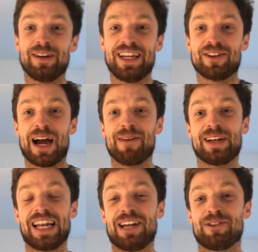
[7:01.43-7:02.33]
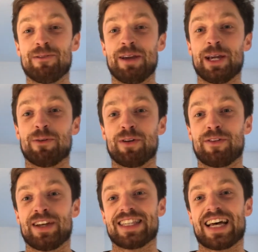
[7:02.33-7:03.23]
drive an electric vehicle for the
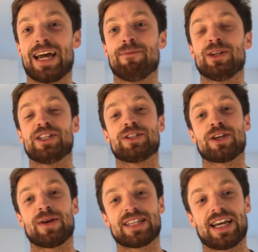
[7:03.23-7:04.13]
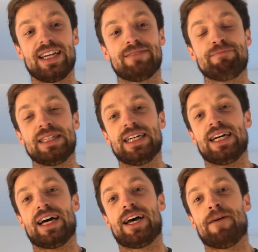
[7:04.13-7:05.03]
first time, which is so exciting.
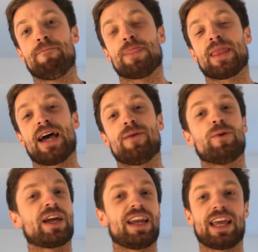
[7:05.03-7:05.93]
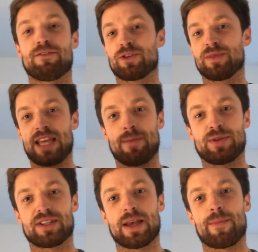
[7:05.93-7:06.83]
And we're gonna give some
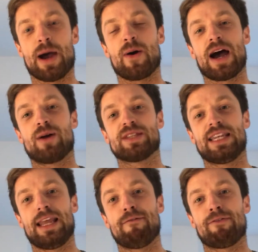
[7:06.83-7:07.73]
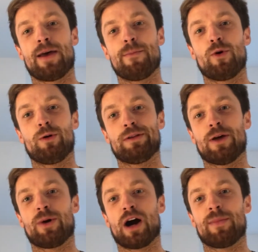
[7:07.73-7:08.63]
tips about how to live a more low
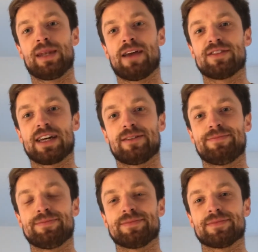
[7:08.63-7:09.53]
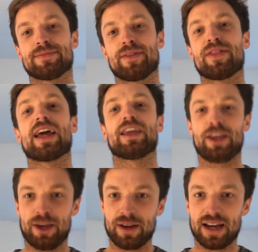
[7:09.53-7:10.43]
carbon lifestyle. Thank
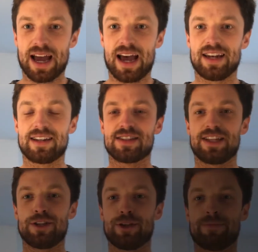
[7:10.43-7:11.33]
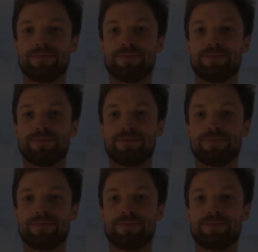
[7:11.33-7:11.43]
you and see you soon.